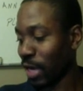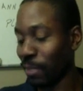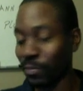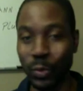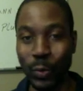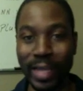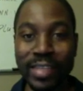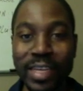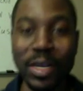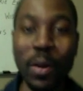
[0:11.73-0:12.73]

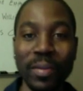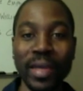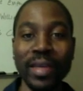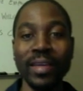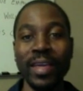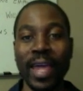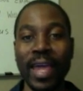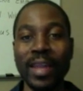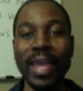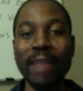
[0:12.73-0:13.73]
Wednesday is hump day,
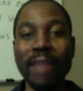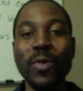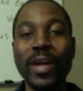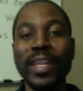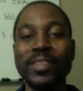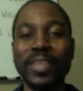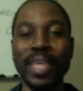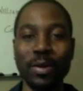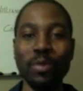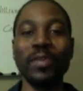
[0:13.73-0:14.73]
and everyone needs to get
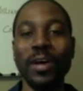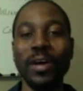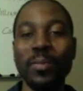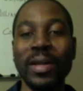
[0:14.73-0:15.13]
over the hump.